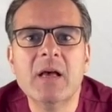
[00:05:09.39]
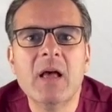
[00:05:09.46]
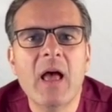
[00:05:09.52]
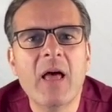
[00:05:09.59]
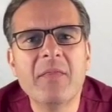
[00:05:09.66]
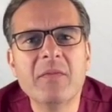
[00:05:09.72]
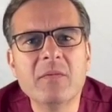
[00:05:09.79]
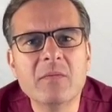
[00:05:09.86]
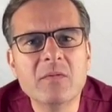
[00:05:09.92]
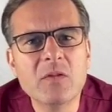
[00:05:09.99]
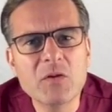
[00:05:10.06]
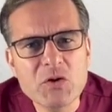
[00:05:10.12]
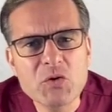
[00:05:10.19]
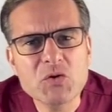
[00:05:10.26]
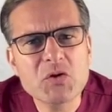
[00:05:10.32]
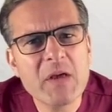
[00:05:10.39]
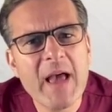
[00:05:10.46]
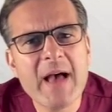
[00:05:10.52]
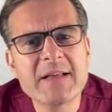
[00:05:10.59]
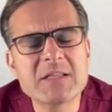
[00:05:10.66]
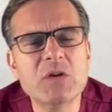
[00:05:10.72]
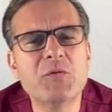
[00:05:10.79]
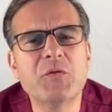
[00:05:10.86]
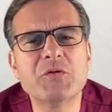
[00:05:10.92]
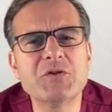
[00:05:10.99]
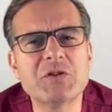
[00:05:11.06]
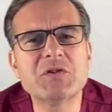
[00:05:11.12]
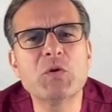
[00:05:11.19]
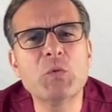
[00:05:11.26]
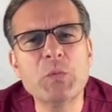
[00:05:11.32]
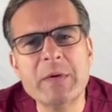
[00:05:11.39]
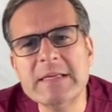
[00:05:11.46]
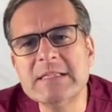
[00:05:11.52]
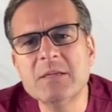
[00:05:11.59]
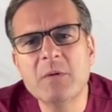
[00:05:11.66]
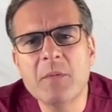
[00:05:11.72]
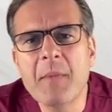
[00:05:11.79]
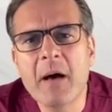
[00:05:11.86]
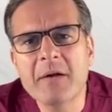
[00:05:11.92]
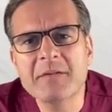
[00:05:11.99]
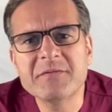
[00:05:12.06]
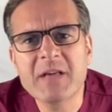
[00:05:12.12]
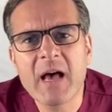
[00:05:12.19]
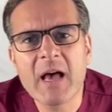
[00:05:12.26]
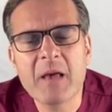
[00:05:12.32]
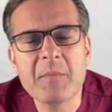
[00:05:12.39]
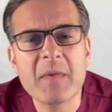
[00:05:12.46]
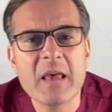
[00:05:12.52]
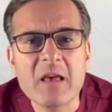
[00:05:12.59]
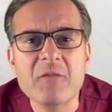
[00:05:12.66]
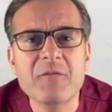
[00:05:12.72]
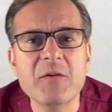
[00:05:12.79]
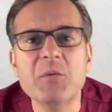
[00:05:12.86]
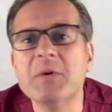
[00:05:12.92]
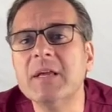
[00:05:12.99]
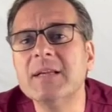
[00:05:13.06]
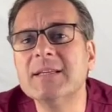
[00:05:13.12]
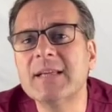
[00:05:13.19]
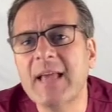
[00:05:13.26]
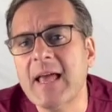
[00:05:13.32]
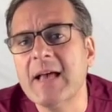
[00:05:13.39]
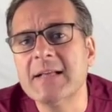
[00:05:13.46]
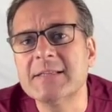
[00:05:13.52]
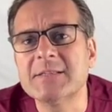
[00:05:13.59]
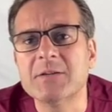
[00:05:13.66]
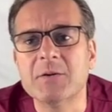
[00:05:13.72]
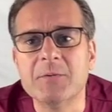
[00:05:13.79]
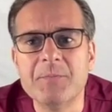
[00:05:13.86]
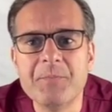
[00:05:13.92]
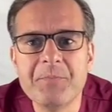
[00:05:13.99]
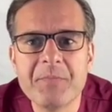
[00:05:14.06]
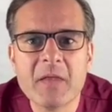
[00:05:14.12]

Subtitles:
and they'll usually ask you for just a reasonable amount of time if you need to cancel.